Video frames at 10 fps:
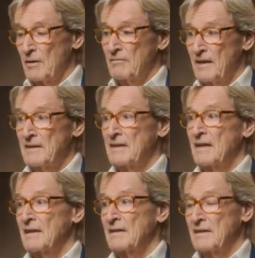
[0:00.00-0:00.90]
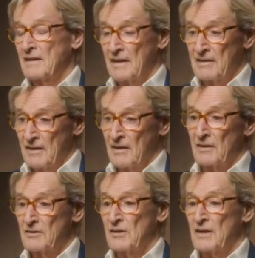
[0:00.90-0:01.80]
got my flat in London and a
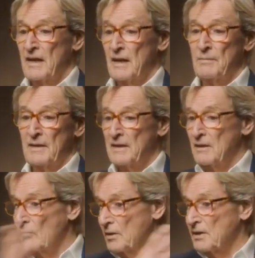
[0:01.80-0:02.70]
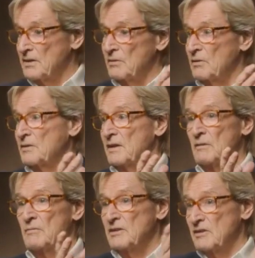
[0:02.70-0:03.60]
lot's going to happen. I don't want to do a
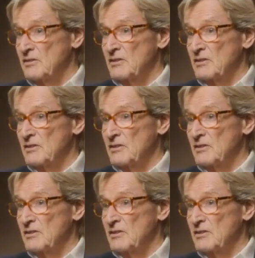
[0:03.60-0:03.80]
thing which is